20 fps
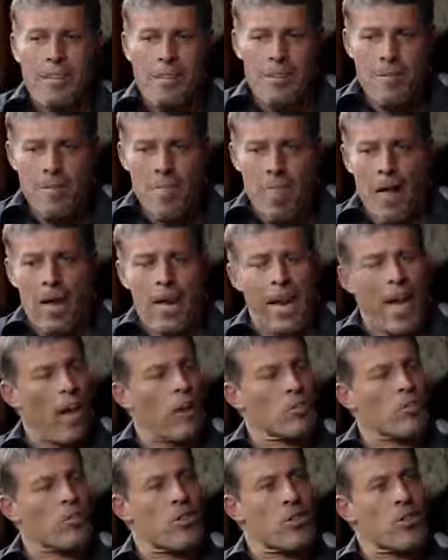I
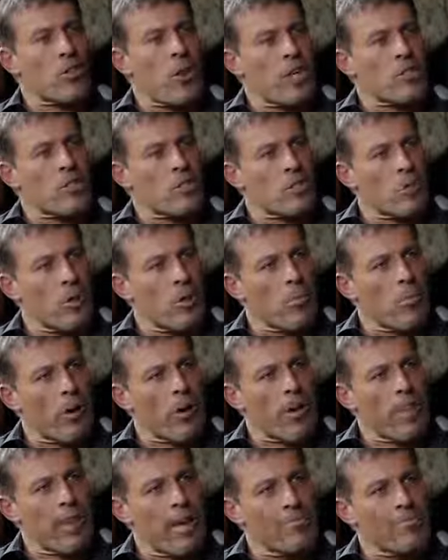also know grace has been a part of
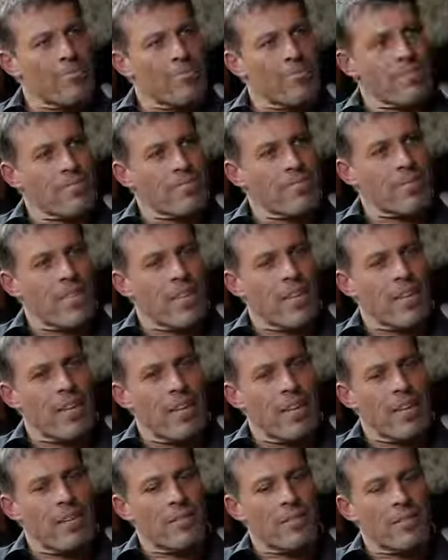that. And
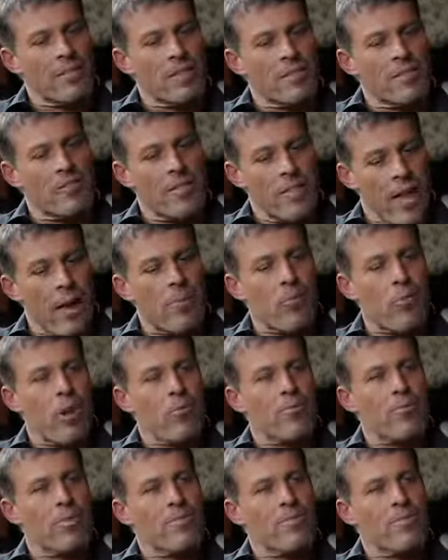for that, I'm grateful.